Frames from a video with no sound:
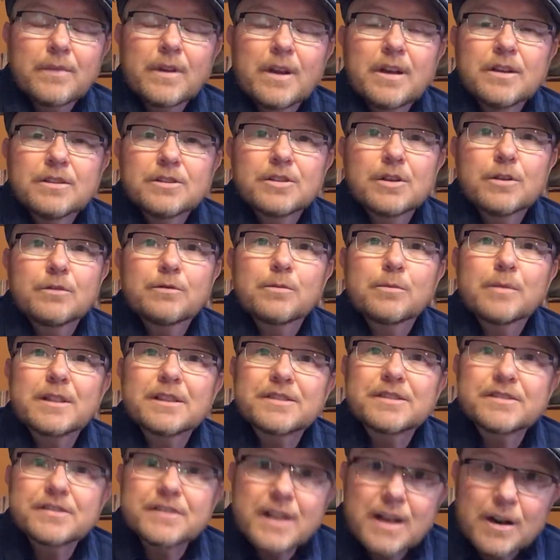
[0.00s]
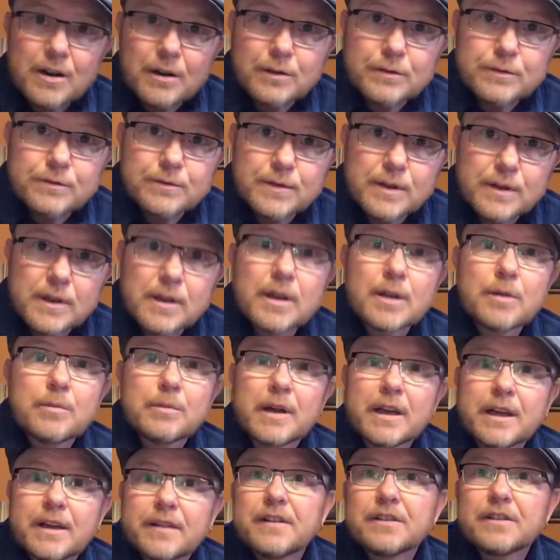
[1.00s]
So for myself,
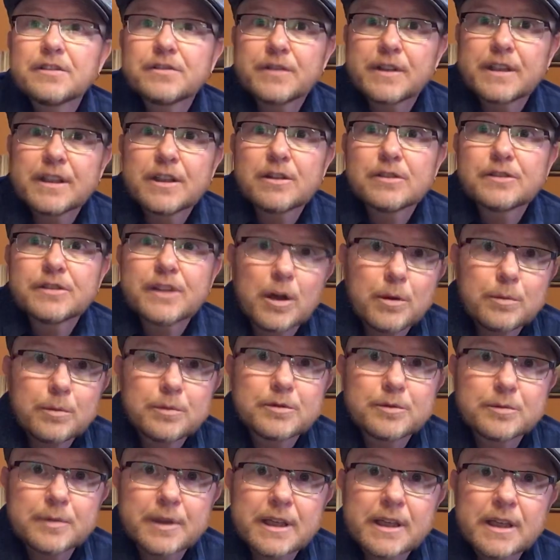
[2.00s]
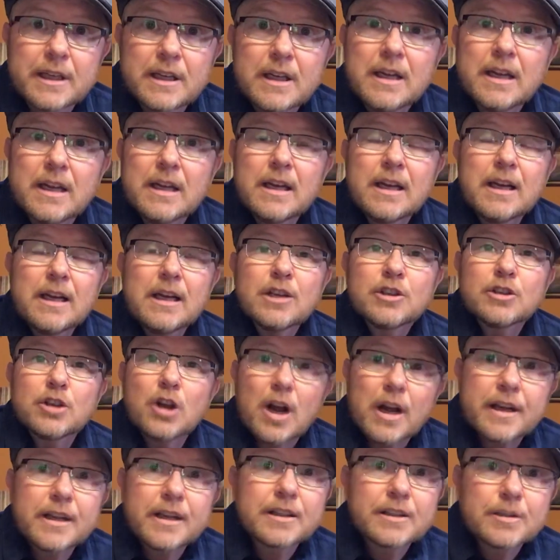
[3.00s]
making these videos helps me.
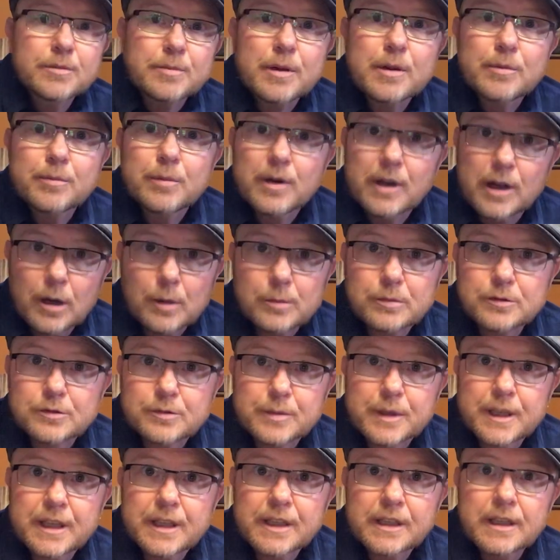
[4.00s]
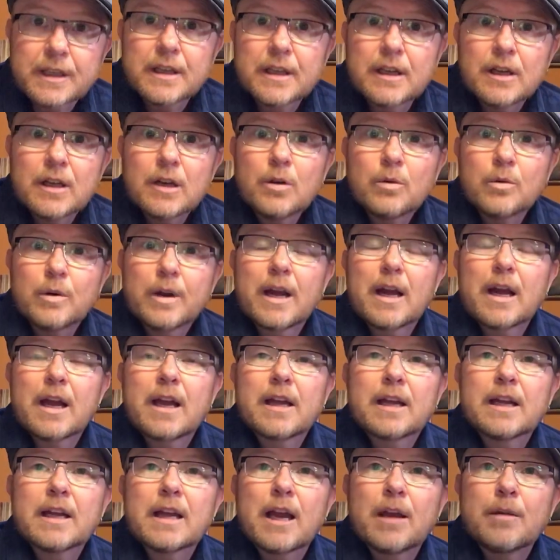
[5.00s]
Talking to people helps me. When
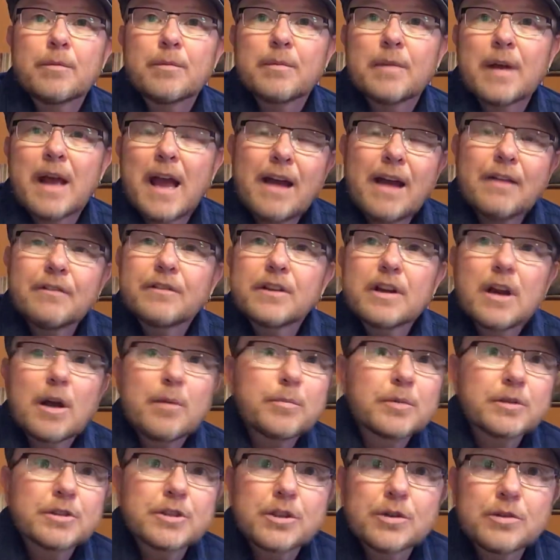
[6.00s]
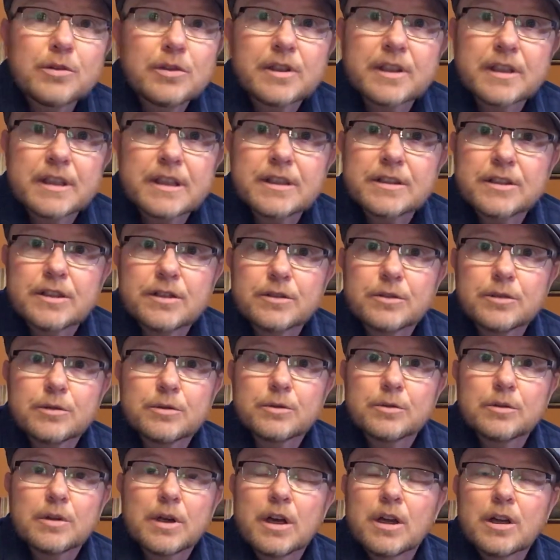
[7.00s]
I have the opportunity
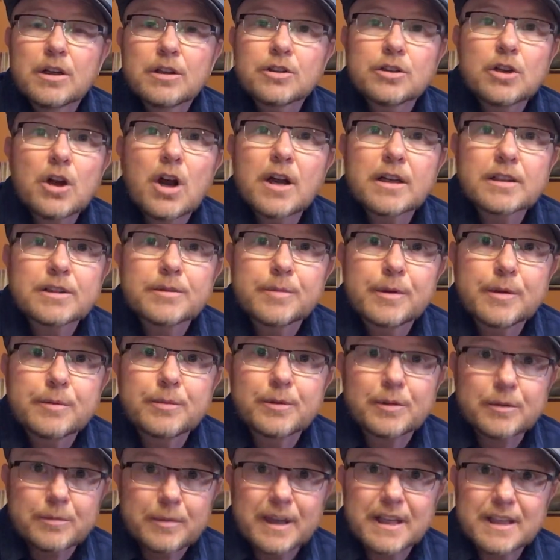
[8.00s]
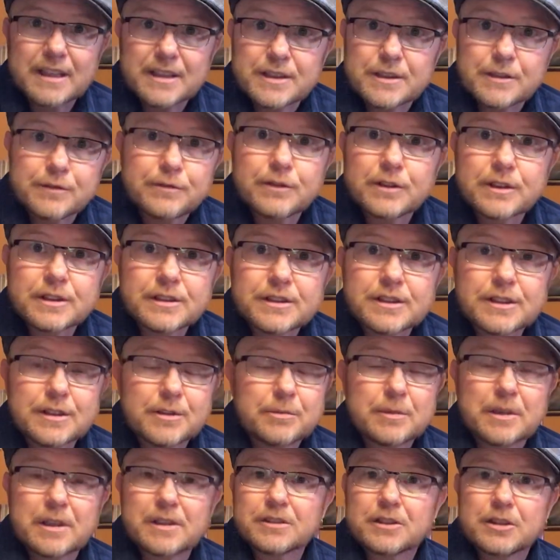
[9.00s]
to talk to people and make a difference, it
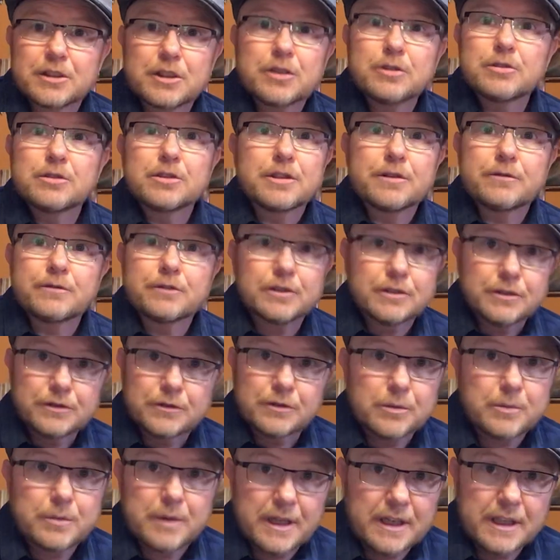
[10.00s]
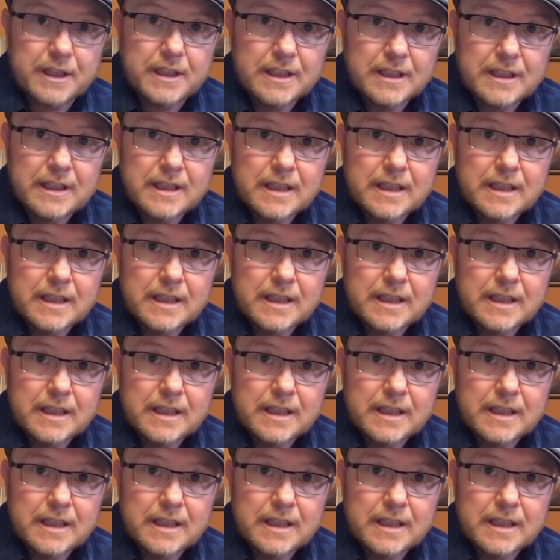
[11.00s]
makes a huge difference for me.